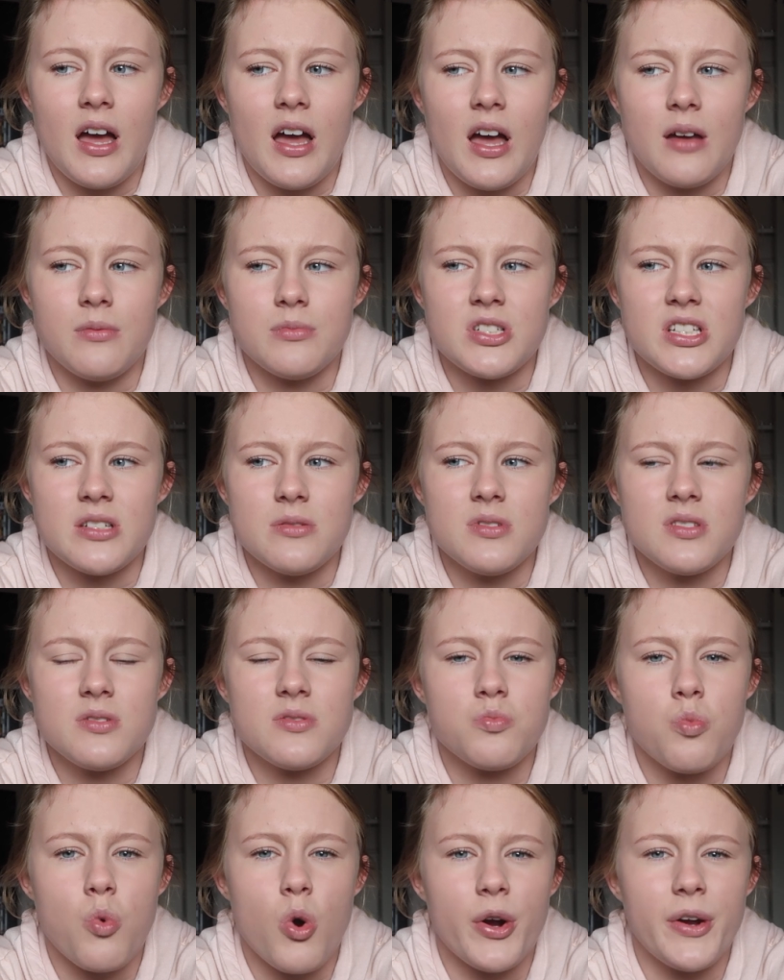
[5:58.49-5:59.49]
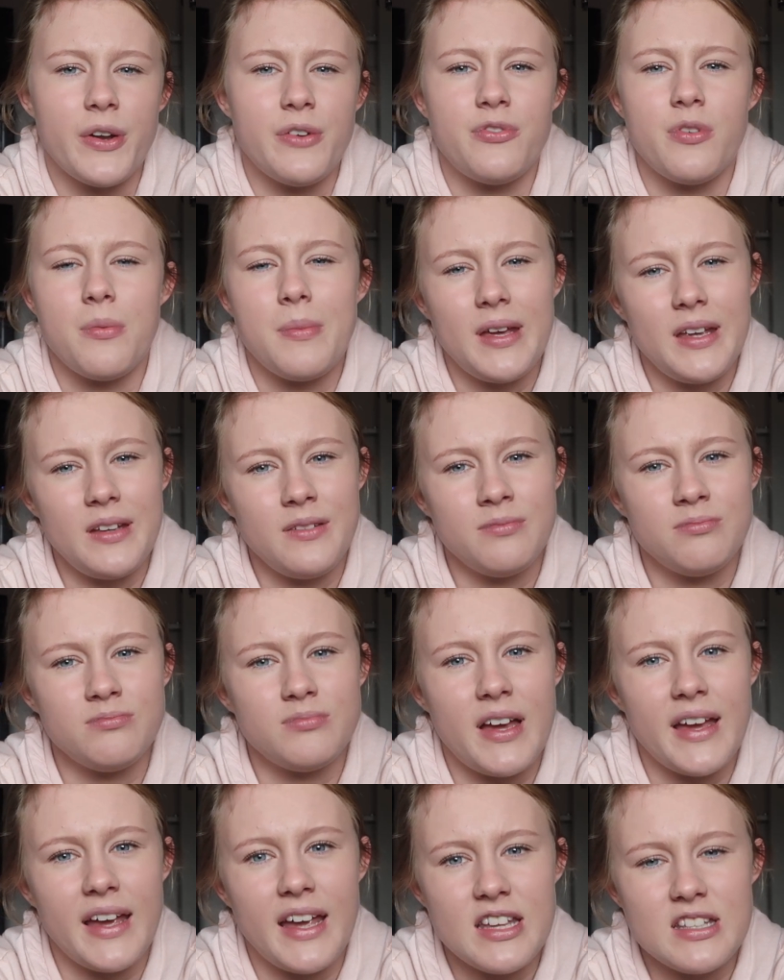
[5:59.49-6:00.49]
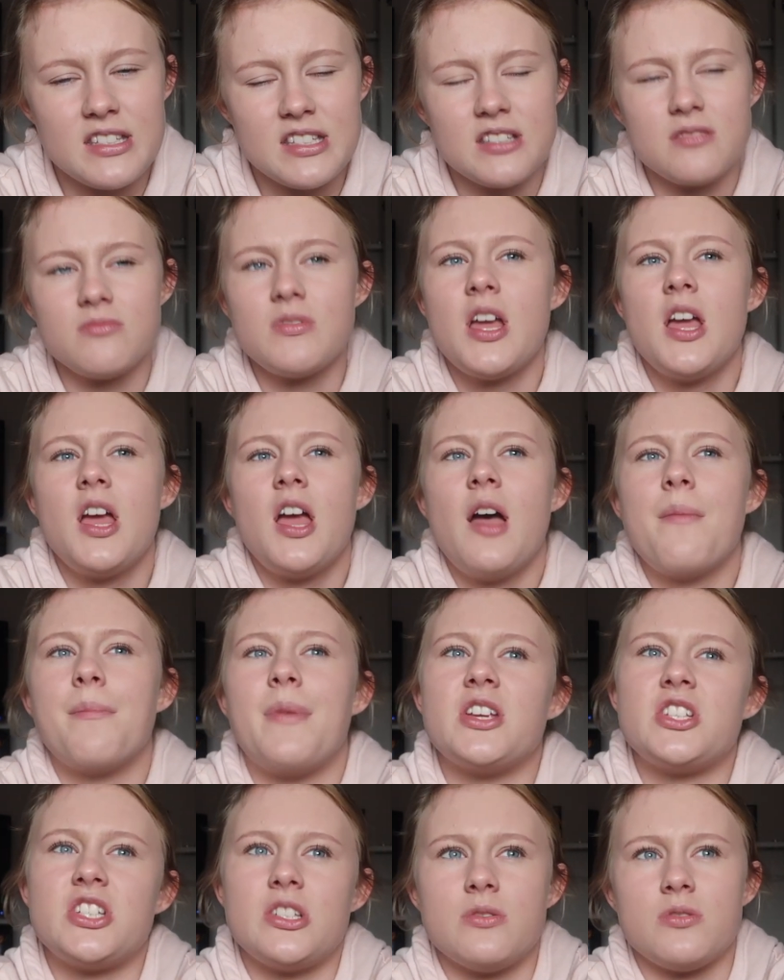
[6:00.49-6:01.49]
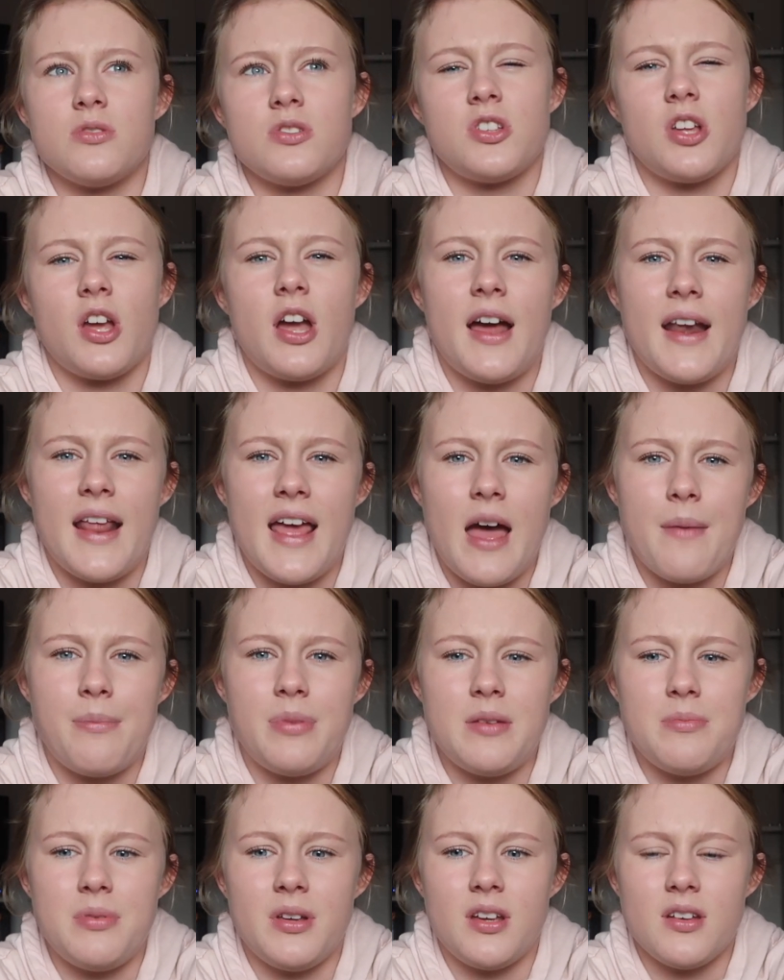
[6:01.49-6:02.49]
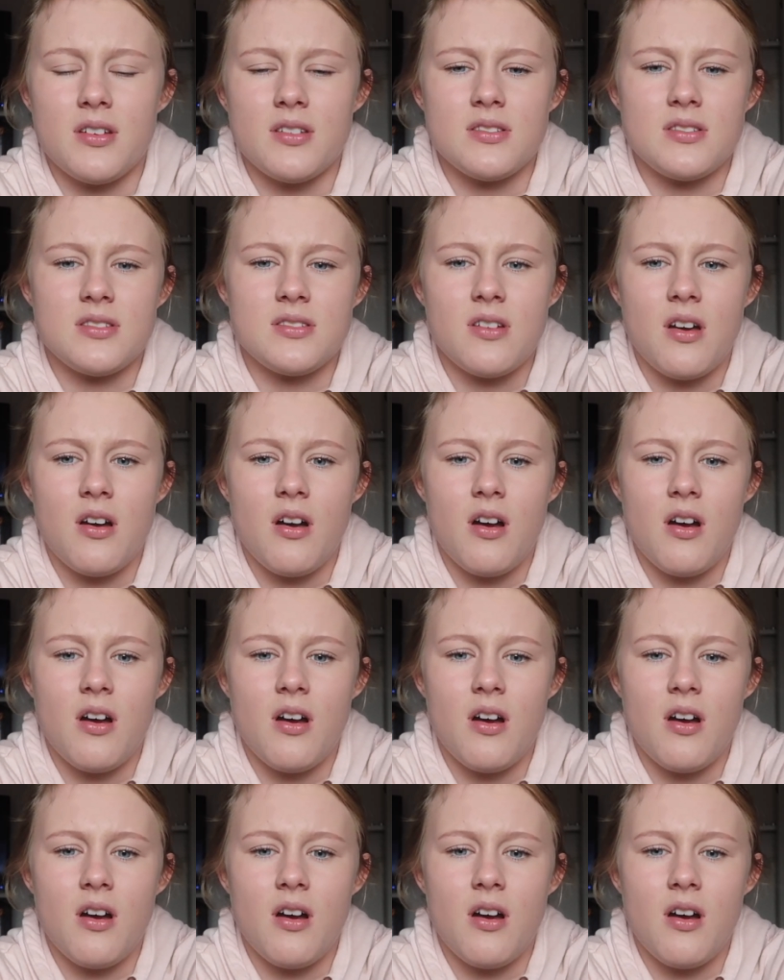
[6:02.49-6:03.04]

um, she was worried for me, I guess, but she was also kind of happy because